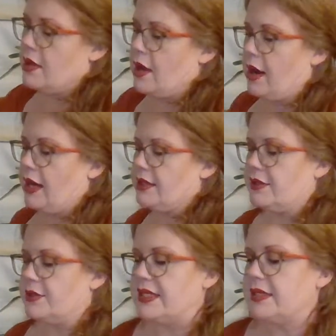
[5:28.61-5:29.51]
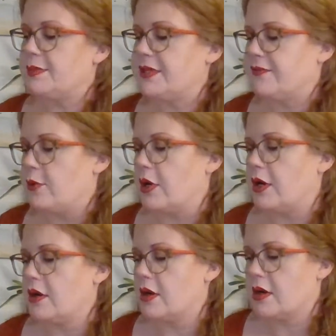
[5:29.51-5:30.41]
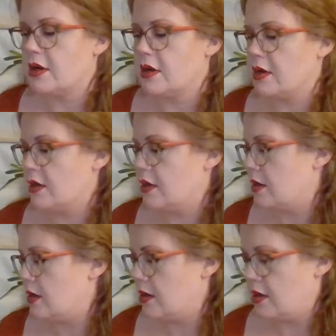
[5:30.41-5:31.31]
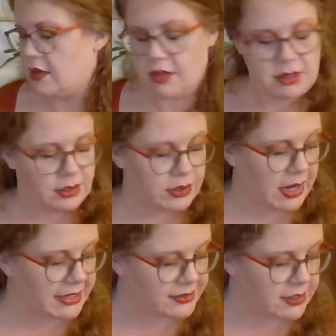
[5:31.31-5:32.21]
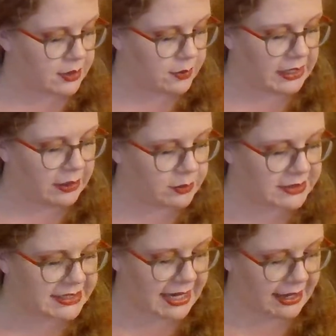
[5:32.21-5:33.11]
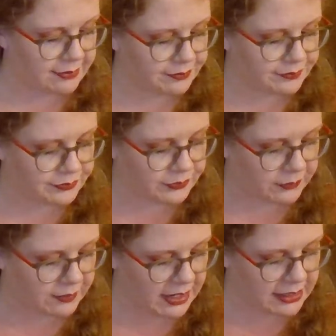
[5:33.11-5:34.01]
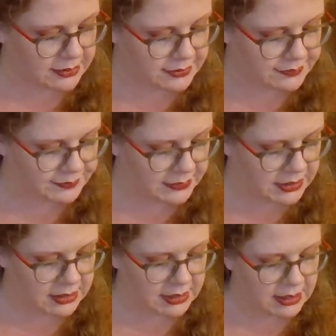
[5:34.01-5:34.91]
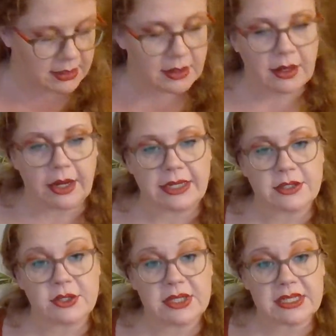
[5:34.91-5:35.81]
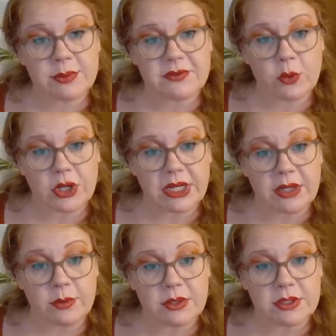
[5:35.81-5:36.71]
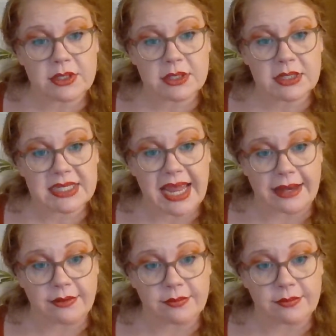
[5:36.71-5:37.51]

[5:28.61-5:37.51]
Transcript: All right. So 6 plus 4, you guys know, equals 10, right? All right. So 6 plus 4 equals 10.